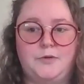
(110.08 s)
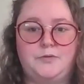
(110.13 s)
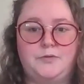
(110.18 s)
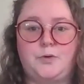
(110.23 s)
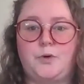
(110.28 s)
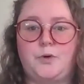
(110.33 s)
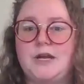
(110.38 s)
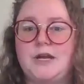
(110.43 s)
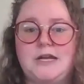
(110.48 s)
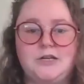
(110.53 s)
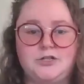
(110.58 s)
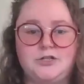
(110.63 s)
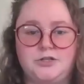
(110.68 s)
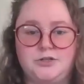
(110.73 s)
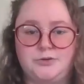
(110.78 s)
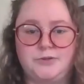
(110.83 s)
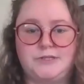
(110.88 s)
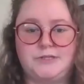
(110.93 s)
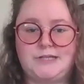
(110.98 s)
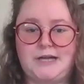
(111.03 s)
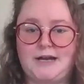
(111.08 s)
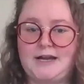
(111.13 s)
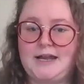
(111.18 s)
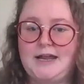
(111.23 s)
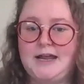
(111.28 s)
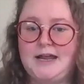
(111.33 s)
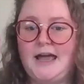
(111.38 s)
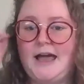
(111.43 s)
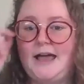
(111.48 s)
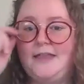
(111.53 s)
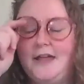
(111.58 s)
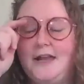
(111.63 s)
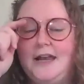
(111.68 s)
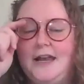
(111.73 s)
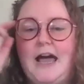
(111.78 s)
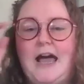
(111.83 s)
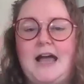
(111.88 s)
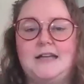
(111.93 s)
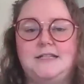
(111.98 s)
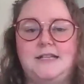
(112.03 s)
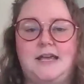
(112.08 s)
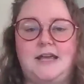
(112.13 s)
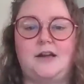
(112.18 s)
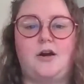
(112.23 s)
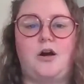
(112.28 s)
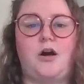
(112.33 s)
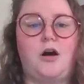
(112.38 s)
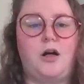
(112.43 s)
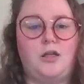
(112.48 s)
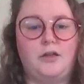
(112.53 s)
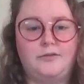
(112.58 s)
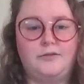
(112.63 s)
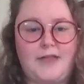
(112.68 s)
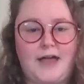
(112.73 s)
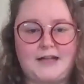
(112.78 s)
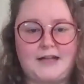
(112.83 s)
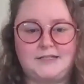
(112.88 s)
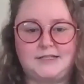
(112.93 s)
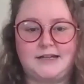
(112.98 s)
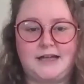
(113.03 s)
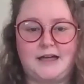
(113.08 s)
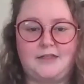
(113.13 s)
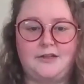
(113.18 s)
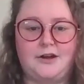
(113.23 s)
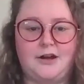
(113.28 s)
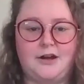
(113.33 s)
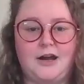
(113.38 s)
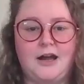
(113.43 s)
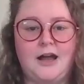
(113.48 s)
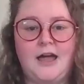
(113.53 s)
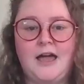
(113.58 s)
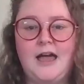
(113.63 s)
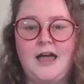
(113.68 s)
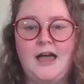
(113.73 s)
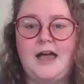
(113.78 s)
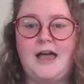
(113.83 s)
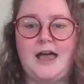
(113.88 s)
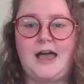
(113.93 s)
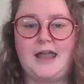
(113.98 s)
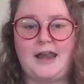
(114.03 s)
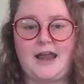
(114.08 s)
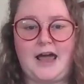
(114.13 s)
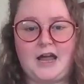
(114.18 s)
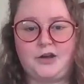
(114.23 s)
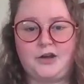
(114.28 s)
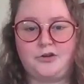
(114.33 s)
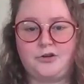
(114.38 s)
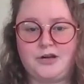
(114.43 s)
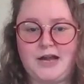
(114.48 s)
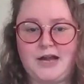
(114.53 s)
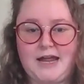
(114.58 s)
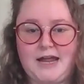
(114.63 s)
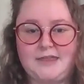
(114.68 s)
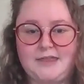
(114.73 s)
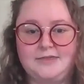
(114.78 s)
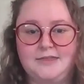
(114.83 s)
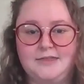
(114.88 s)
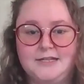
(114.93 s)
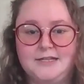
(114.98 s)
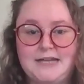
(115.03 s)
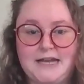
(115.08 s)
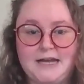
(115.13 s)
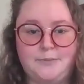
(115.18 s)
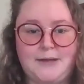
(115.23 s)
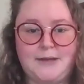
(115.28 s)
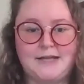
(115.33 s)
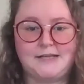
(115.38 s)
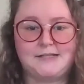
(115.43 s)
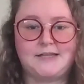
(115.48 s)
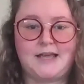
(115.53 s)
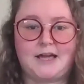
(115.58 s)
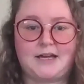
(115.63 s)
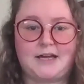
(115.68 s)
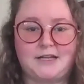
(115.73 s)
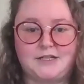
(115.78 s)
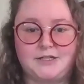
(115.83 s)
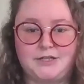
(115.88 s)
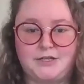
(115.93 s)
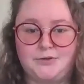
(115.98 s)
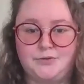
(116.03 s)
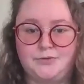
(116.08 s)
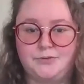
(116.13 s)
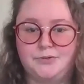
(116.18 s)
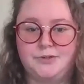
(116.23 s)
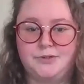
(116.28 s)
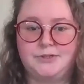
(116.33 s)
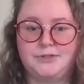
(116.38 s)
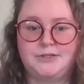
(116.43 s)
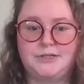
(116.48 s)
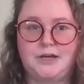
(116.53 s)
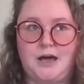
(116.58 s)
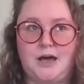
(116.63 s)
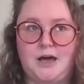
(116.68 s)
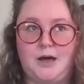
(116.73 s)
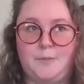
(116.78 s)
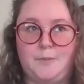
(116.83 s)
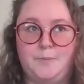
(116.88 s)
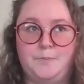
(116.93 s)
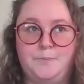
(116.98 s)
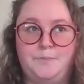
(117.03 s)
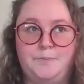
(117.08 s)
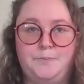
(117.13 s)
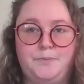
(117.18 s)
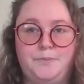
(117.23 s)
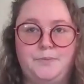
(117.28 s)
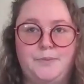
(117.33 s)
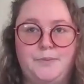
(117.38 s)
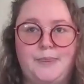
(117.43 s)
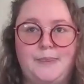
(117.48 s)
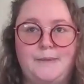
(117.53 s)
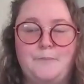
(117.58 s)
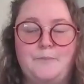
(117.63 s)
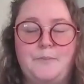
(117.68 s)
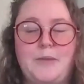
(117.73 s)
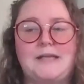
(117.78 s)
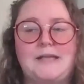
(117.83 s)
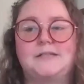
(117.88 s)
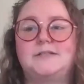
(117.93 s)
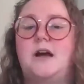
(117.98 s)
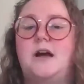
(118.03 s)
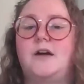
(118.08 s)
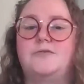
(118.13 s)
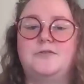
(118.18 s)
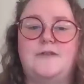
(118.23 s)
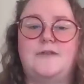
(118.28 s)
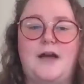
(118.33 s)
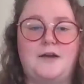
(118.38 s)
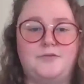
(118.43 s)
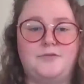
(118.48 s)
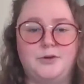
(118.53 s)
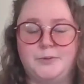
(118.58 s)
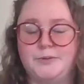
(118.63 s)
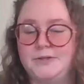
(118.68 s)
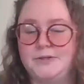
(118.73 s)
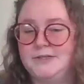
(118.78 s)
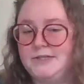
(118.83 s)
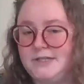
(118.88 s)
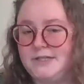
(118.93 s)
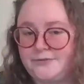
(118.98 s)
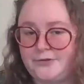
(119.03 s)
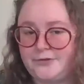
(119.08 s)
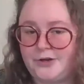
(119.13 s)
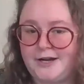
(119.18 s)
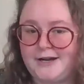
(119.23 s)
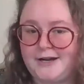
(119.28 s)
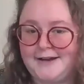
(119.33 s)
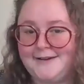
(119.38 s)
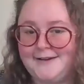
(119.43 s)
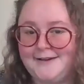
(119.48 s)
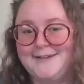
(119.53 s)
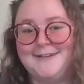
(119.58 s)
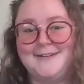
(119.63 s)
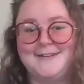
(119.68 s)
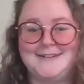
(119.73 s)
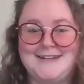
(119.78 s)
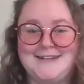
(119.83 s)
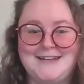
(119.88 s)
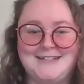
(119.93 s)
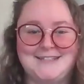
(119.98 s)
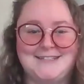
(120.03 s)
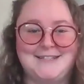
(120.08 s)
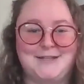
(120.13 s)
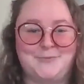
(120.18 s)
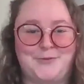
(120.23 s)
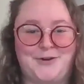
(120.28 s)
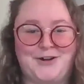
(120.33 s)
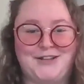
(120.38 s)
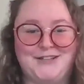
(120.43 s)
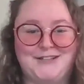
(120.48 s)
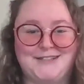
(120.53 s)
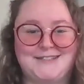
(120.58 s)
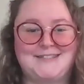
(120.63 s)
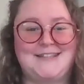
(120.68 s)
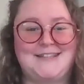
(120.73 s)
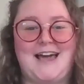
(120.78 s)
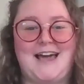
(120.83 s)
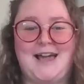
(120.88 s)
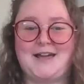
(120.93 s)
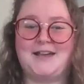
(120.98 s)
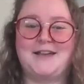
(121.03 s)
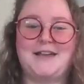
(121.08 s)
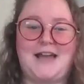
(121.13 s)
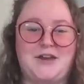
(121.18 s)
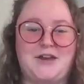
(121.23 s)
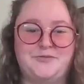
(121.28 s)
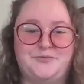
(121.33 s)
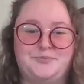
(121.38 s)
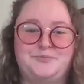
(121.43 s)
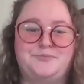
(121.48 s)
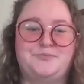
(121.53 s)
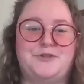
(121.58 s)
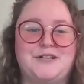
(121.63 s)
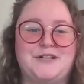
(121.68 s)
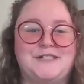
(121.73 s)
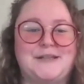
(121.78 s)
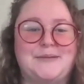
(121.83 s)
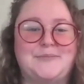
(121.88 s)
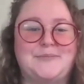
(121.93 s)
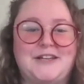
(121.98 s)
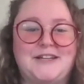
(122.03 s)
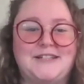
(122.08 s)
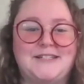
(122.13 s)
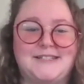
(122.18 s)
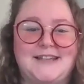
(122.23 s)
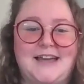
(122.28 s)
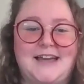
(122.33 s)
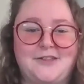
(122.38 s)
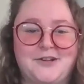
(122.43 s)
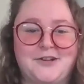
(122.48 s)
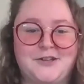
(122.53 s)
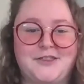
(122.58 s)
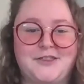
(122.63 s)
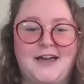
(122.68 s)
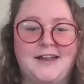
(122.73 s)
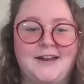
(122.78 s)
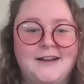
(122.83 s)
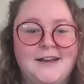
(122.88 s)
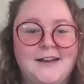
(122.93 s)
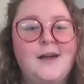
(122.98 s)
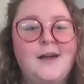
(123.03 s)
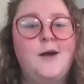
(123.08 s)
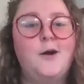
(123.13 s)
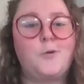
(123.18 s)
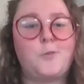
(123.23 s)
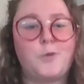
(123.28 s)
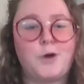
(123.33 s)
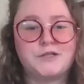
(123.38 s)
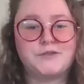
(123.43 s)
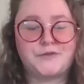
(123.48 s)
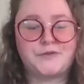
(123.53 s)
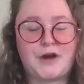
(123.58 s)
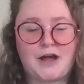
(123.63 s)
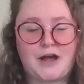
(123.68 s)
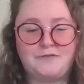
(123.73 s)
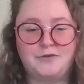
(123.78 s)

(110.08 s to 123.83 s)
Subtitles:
for each new study. And then I take all of that together and I create the database that gets used based off of everyone's differing needs and wants. I kind of bring something together that works for